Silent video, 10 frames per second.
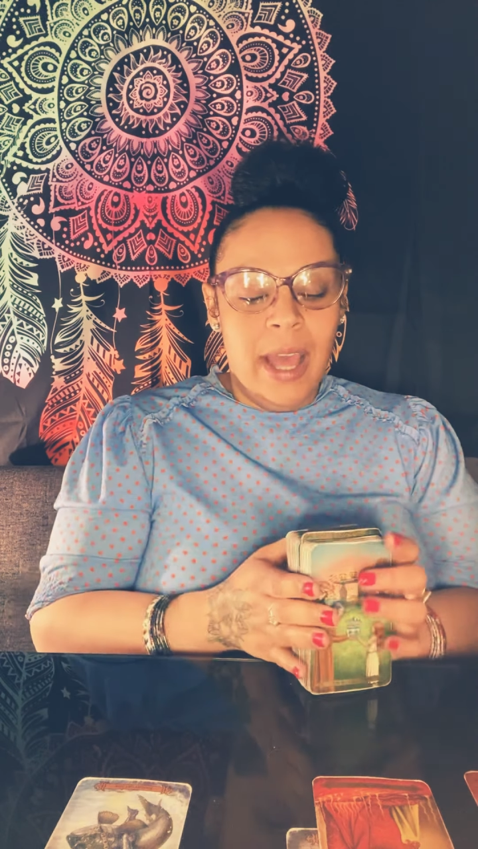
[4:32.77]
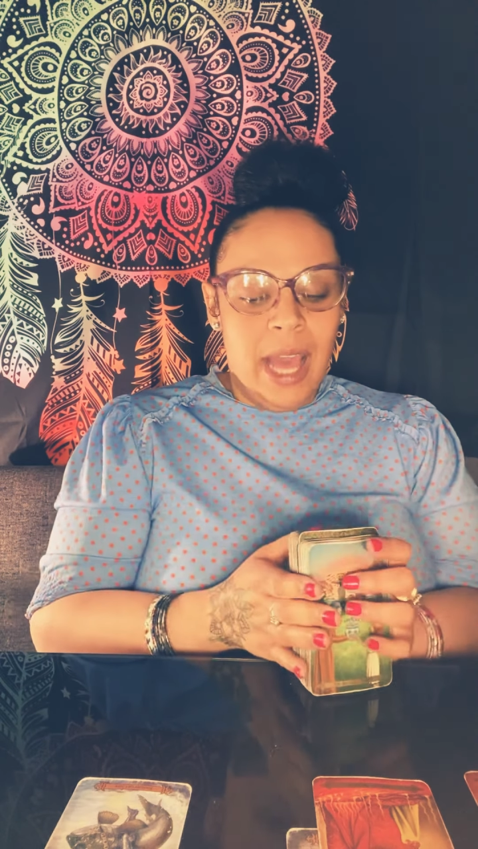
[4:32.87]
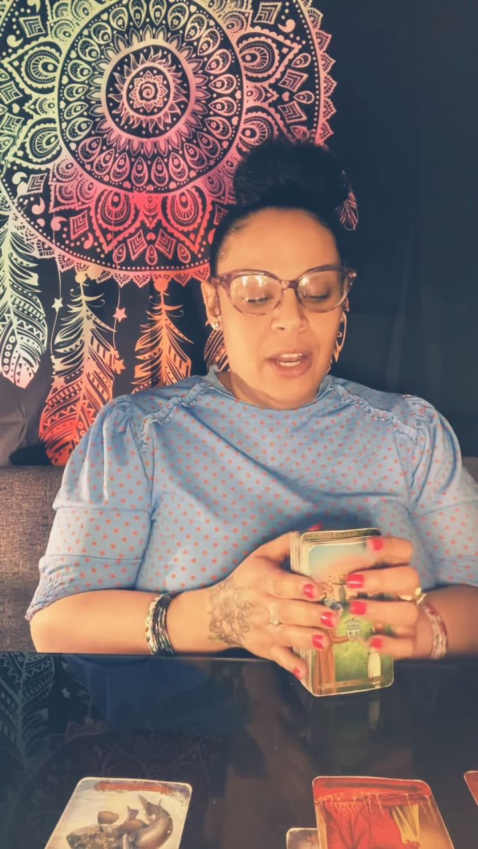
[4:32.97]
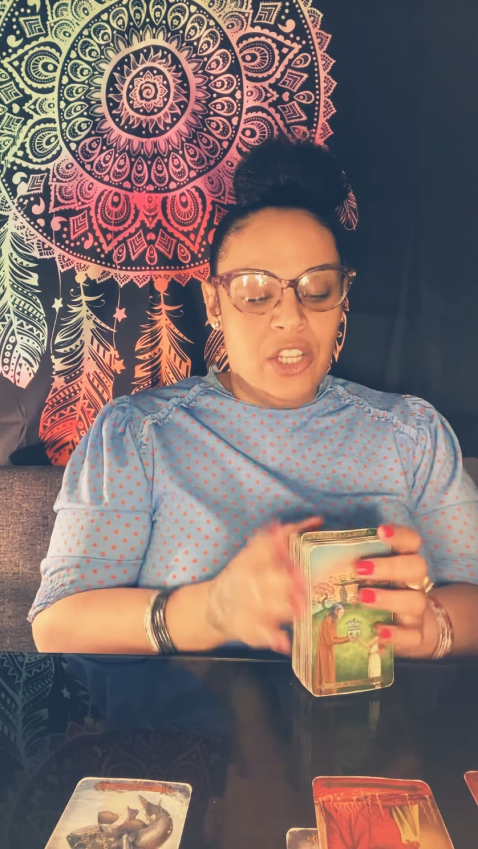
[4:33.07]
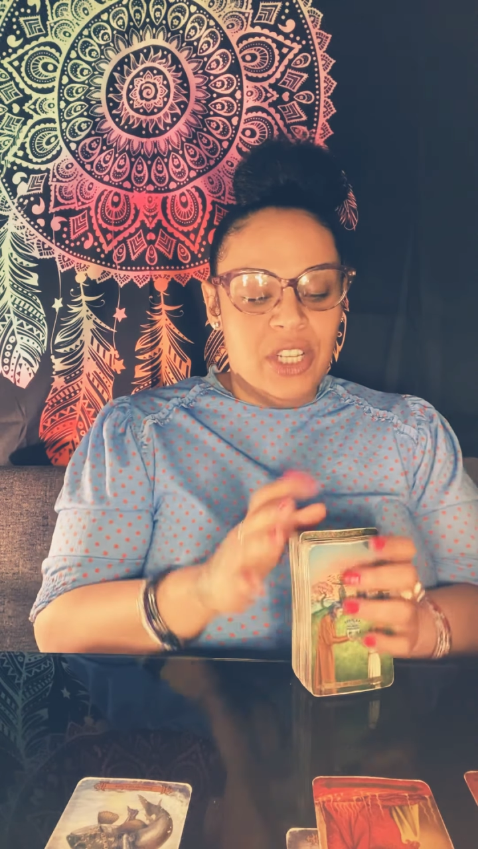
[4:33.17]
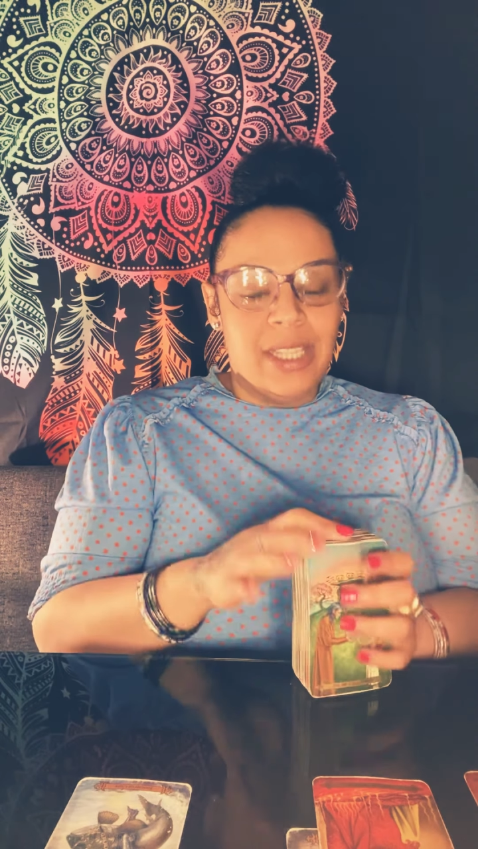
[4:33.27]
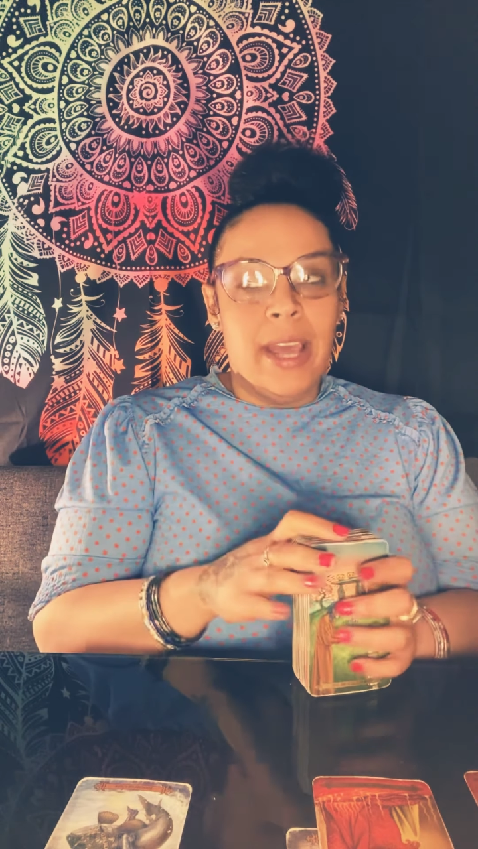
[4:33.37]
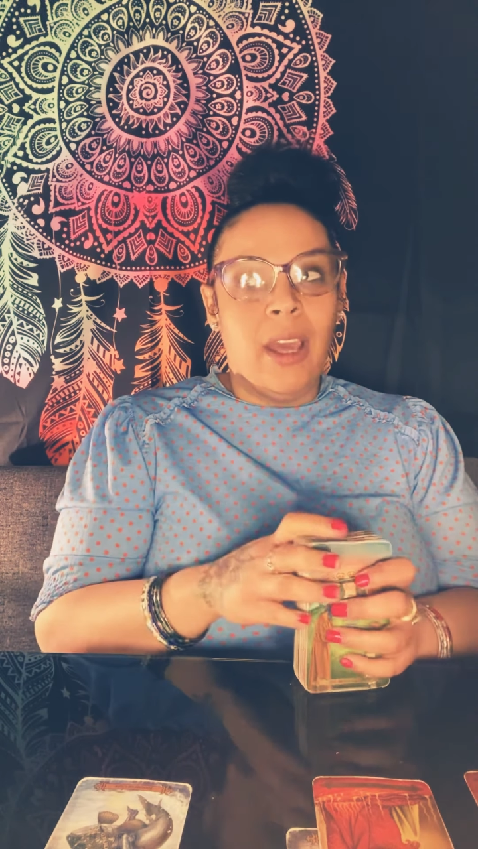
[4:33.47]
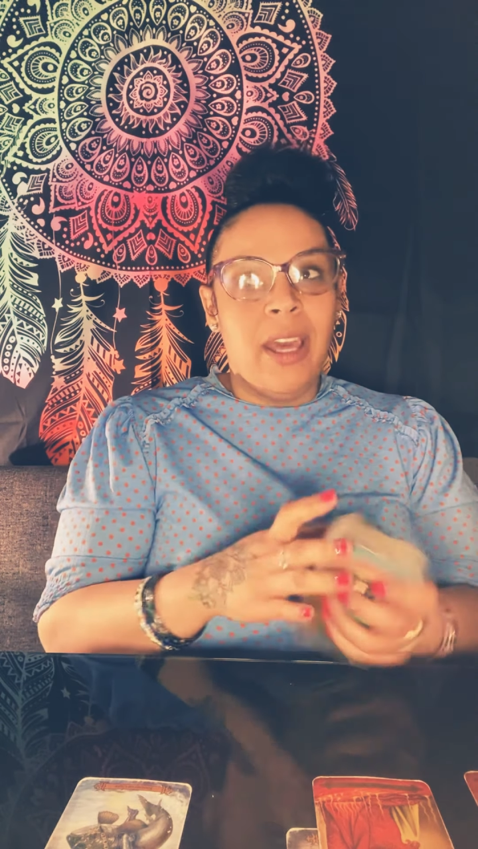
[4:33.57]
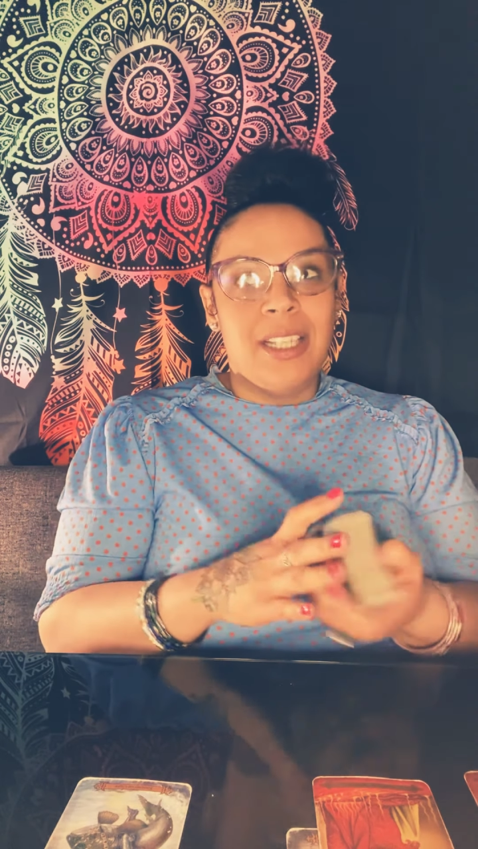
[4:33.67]
and it's just
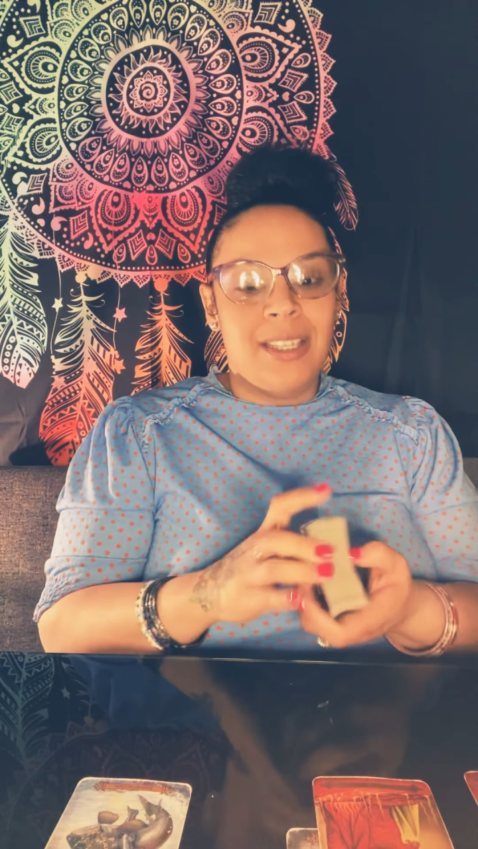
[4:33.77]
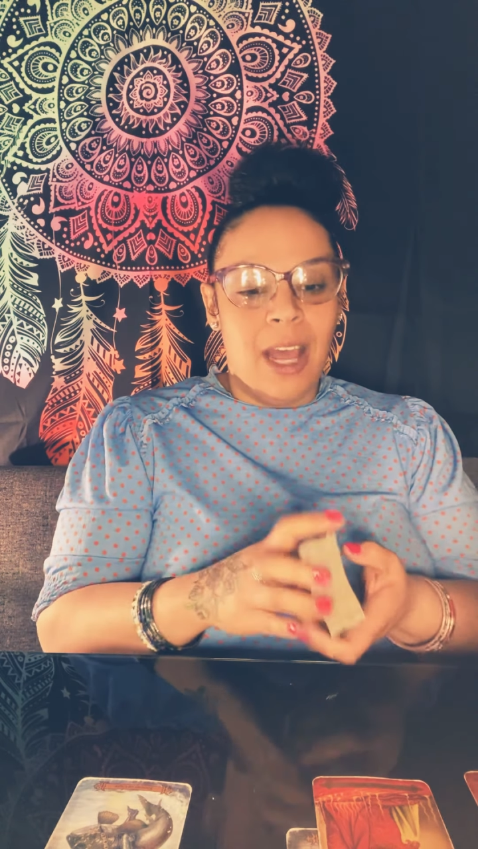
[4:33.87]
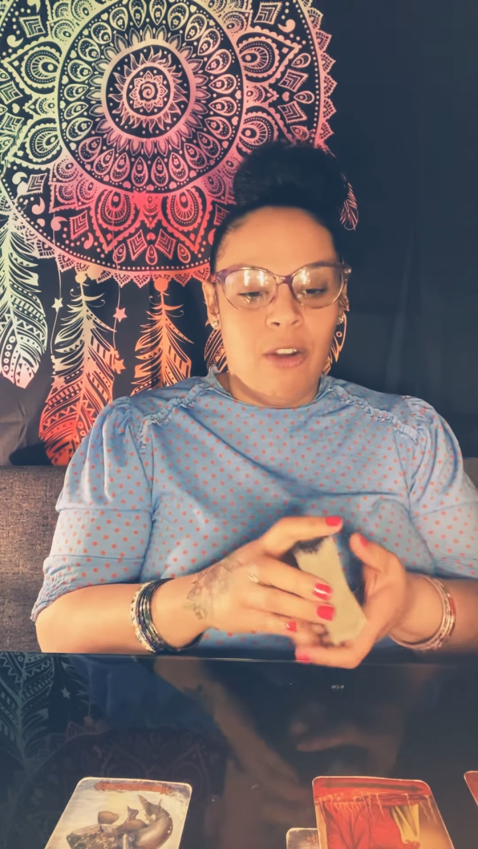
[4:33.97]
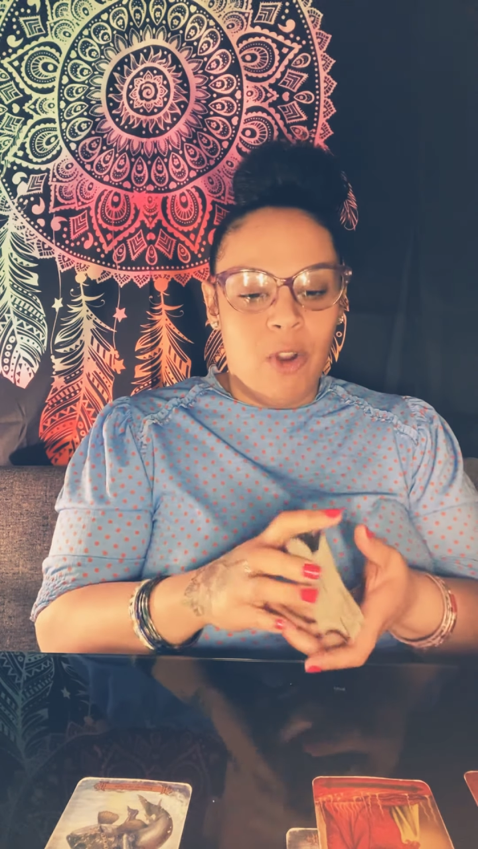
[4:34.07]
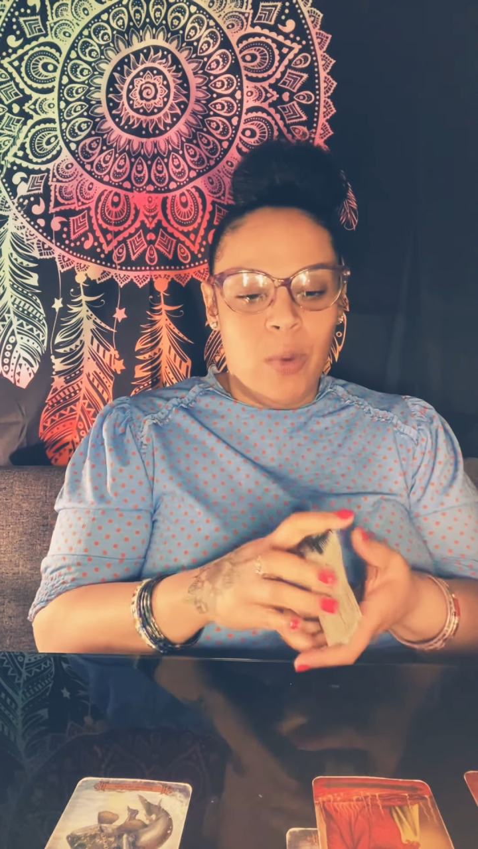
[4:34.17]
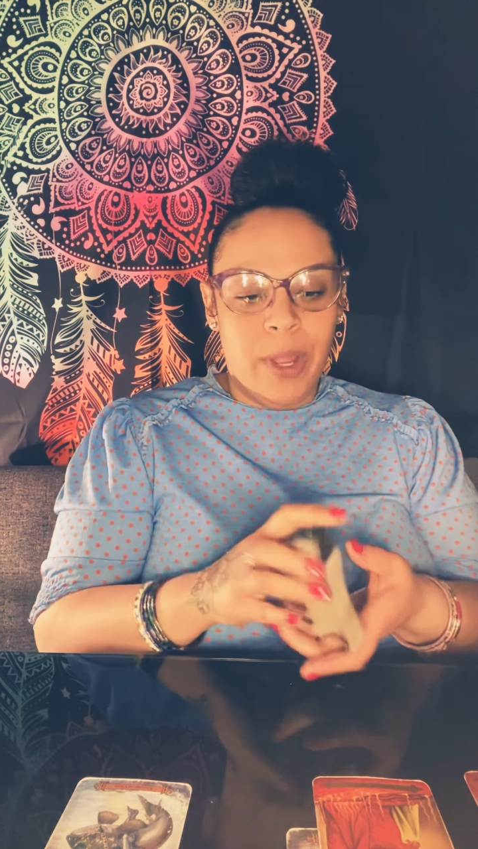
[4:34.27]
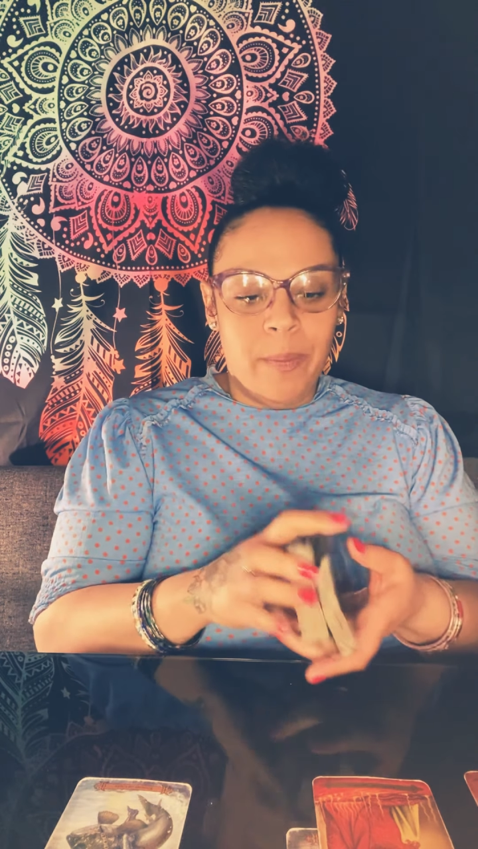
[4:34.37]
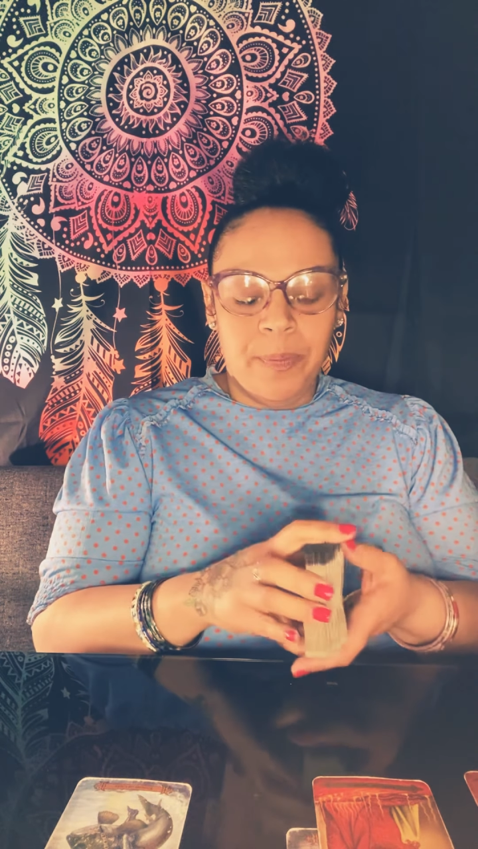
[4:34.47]
like, it's not growing,